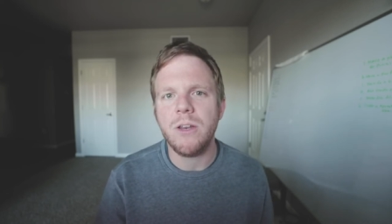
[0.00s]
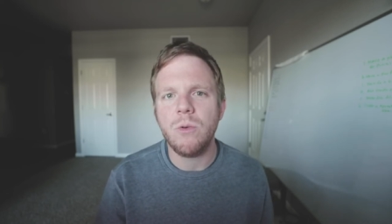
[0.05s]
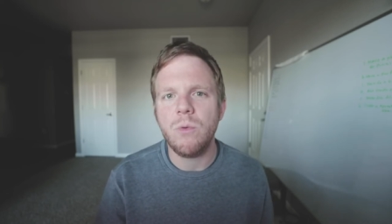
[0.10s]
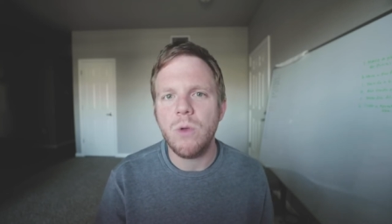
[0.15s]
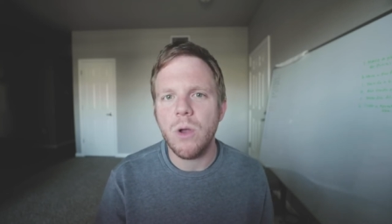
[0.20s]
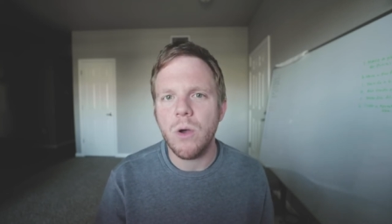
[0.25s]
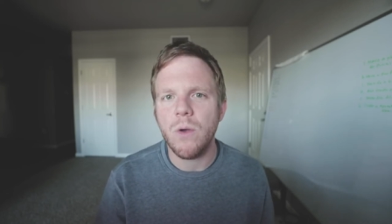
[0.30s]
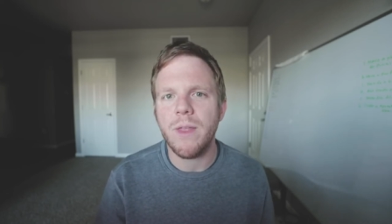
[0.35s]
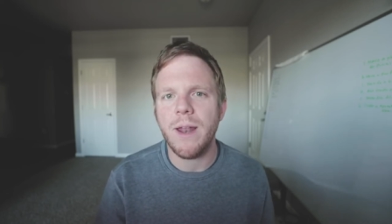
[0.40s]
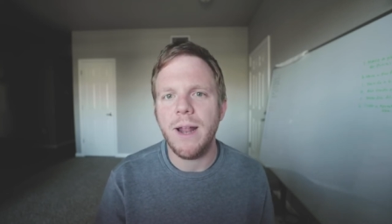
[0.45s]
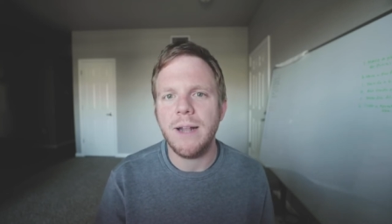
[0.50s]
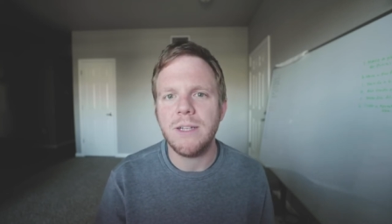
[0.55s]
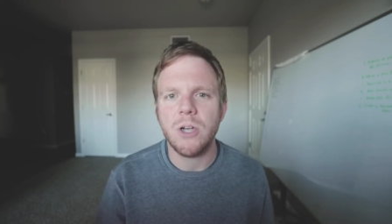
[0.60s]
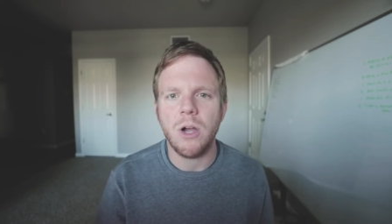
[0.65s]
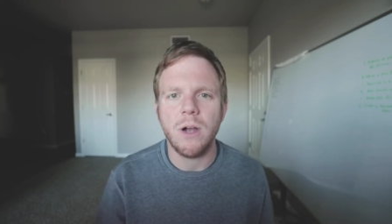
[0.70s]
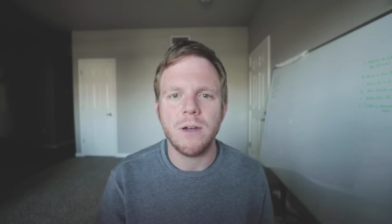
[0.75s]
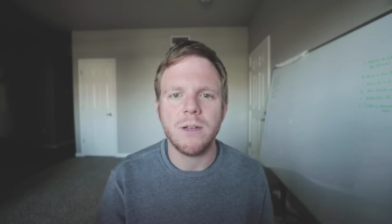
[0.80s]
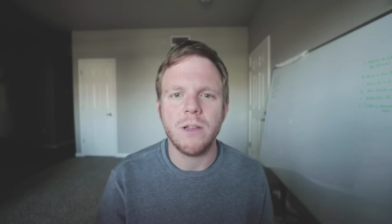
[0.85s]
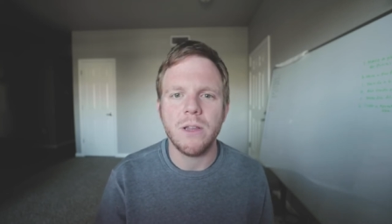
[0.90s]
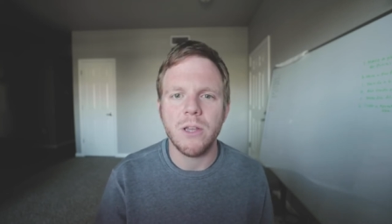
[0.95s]
you know that I
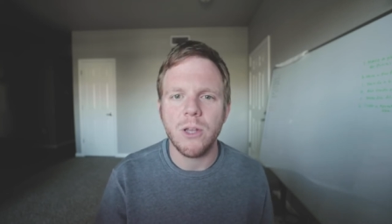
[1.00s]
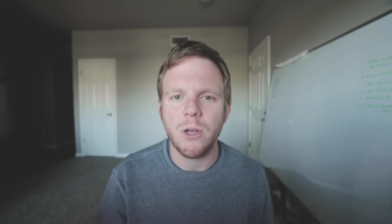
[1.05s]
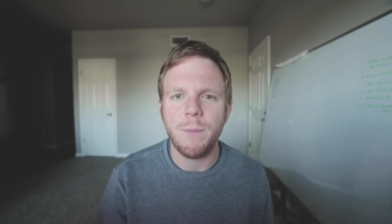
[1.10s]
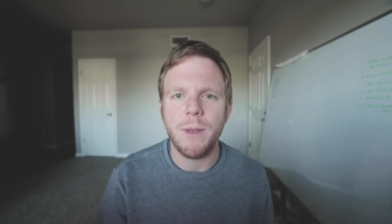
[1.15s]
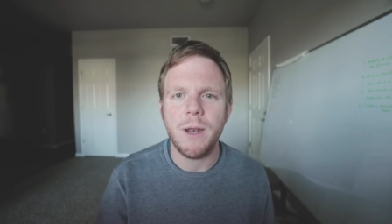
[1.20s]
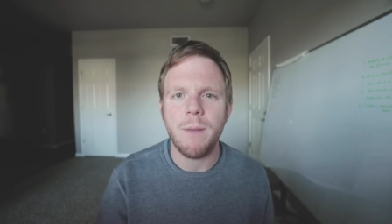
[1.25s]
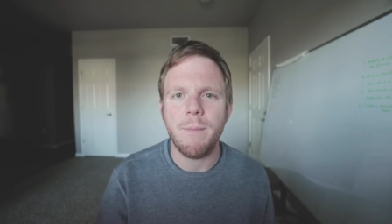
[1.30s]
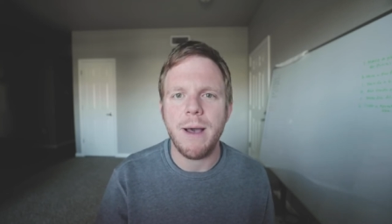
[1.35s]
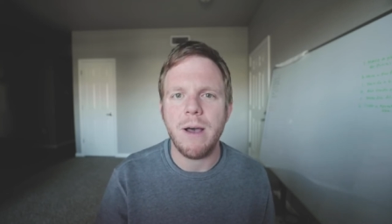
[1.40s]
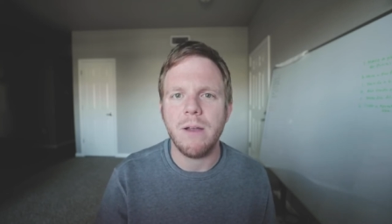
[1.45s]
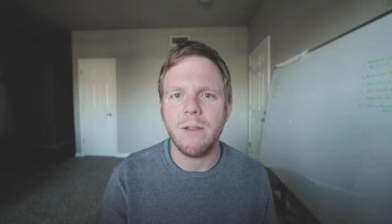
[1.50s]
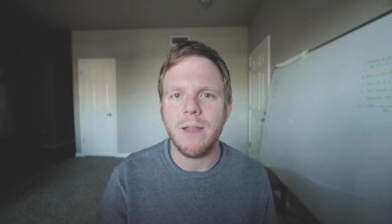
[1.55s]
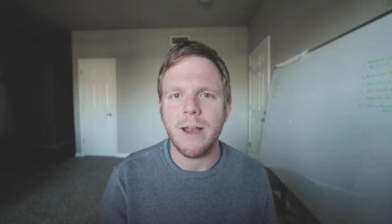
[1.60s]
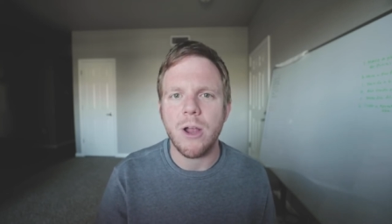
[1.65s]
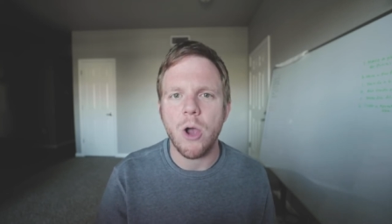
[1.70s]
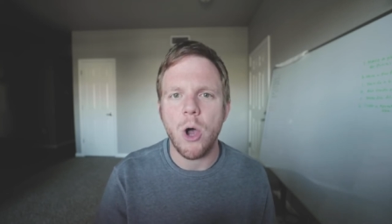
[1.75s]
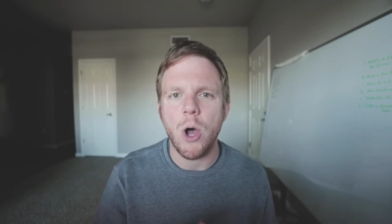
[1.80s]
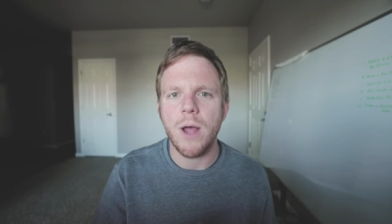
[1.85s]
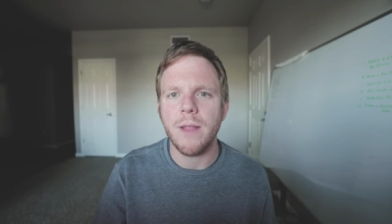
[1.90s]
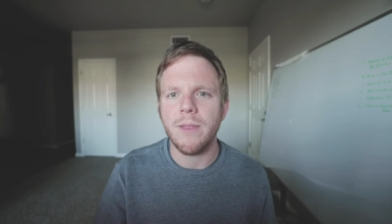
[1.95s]
talked a little bit about
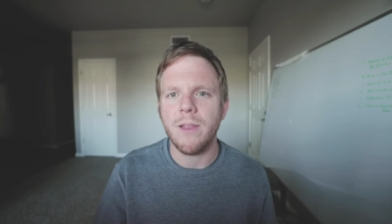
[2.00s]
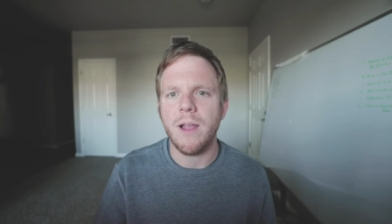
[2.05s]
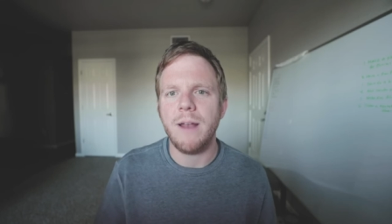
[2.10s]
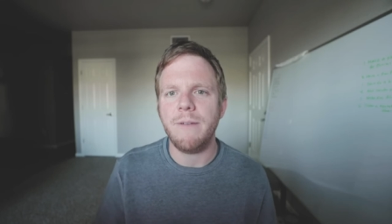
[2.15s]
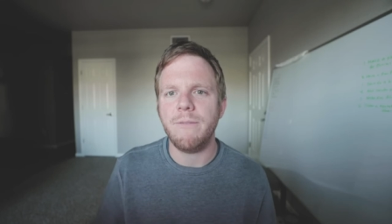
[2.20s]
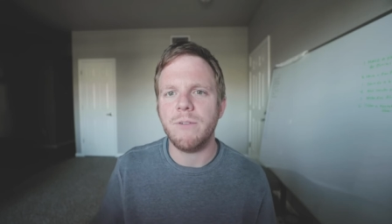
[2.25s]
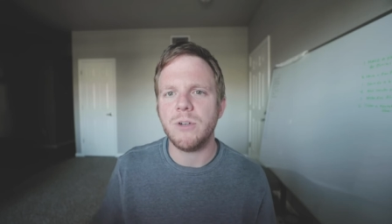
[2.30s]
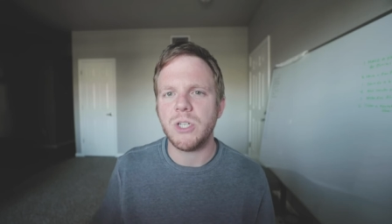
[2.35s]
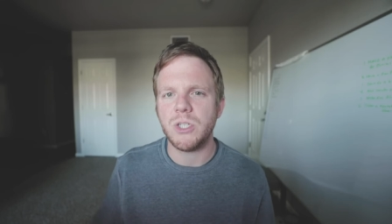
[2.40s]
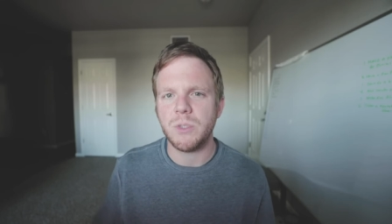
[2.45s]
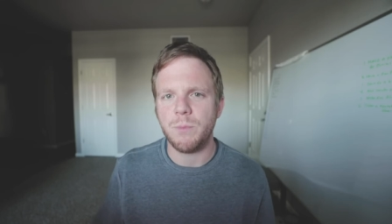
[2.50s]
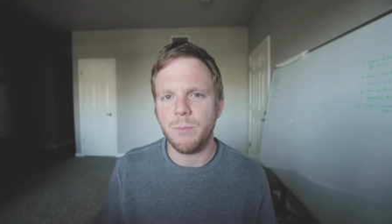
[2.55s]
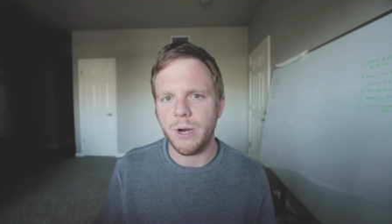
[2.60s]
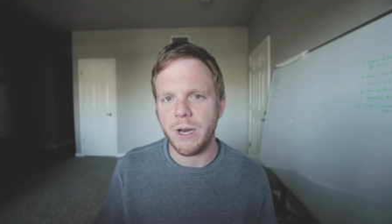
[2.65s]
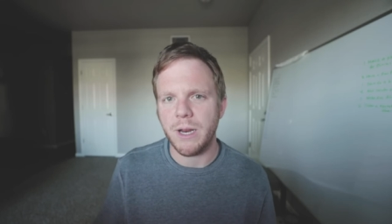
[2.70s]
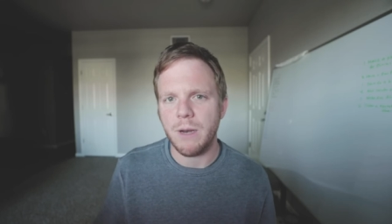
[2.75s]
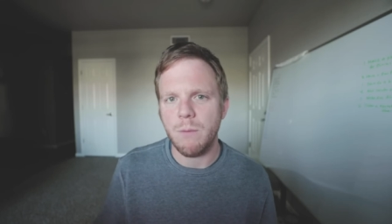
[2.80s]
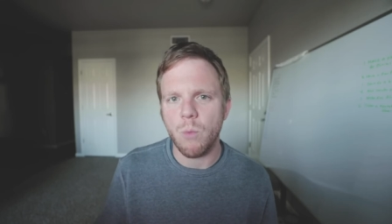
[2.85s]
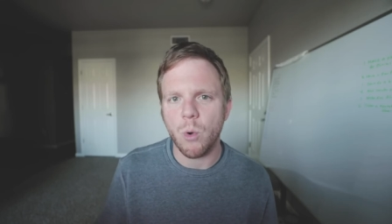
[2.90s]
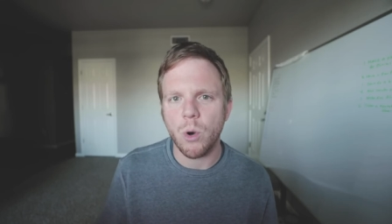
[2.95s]
like online versus
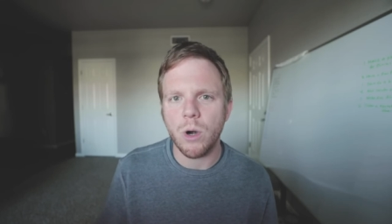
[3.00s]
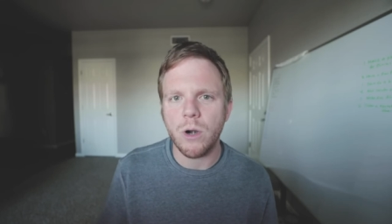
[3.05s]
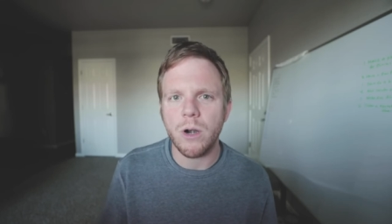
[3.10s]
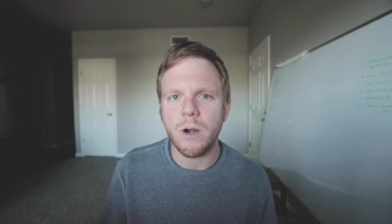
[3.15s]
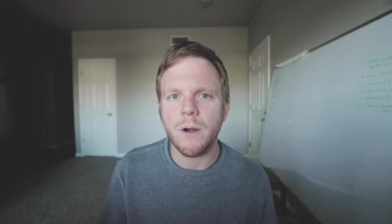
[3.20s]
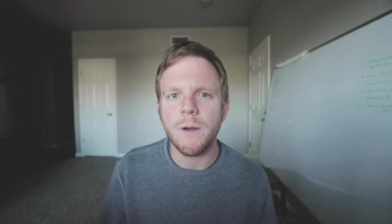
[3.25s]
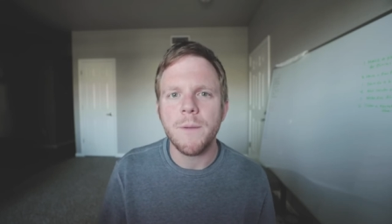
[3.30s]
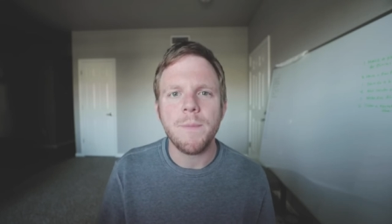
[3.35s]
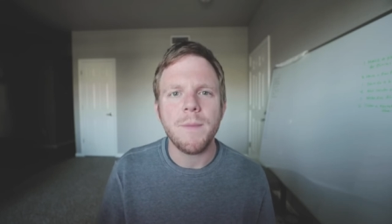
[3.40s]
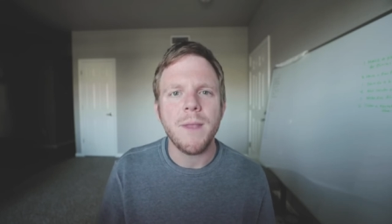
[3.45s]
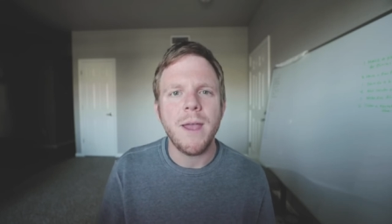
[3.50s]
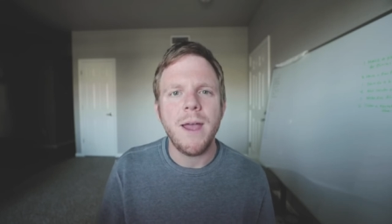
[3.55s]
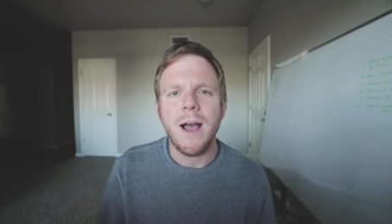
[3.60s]
brick and mortar.